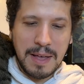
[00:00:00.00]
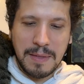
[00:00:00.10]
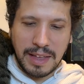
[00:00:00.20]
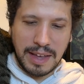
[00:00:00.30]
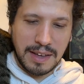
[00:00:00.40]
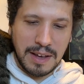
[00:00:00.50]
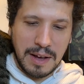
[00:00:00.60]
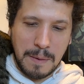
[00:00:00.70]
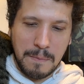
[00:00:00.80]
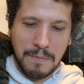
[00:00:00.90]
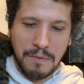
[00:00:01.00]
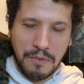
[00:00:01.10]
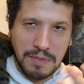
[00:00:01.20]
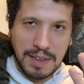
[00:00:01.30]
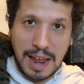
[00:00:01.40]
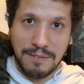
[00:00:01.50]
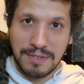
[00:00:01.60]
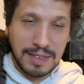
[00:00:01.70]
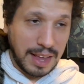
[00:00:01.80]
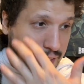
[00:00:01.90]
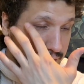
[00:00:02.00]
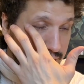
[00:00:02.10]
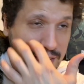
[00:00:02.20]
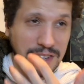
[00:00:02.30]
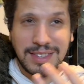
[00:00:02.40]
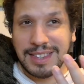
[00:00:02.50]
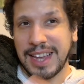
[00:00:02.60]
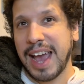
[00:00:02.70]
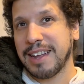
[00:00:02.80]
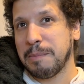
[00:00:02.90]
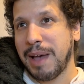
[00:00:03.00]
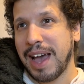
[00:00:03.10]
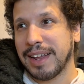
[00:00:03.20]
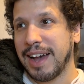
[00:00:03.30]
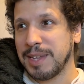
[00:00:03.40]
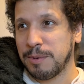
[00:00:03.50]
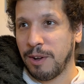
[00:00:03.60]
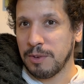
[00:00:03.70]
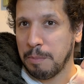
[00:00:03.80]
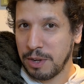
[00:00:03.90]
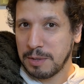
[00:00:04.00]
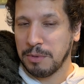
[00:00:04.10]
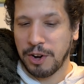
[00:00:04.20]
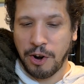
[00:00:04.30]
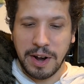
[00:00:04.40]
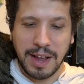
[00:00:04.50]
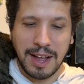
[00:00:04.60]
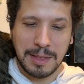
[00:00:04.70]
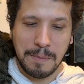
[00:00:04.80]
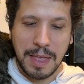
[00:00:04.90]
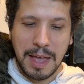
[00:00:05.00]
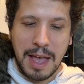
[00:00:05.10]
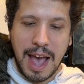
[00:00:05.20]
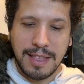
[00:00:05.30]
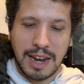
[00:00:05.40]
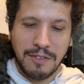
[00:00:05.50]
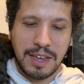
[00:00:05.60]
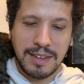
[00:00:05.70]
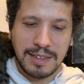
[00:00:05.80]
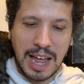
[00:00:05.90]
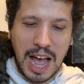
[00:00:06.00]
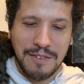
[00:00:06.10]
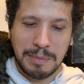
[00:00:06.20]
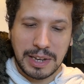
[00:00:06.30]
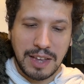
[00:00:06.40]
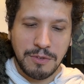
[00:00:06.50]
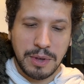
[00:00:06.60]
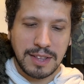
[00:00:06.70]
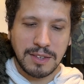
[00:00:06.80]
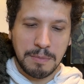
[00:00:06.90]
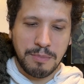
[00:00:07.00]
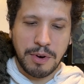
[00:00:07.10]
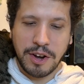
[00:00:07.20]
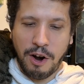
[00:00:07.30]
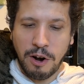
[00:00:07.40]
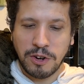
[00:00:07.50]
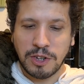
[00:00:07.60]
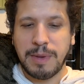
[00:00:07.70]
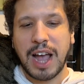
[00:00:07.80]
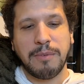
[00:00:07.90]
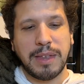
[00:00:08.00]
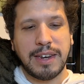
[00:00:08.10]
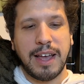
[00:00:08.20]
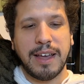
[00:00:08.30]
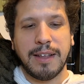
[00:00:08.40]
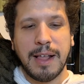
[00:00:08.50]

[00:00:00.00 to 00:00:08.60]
kind of like not just tank the bad guys, but also put some good hurting on them. And then if he's alive, I believe you get to bring your archers back from the dead.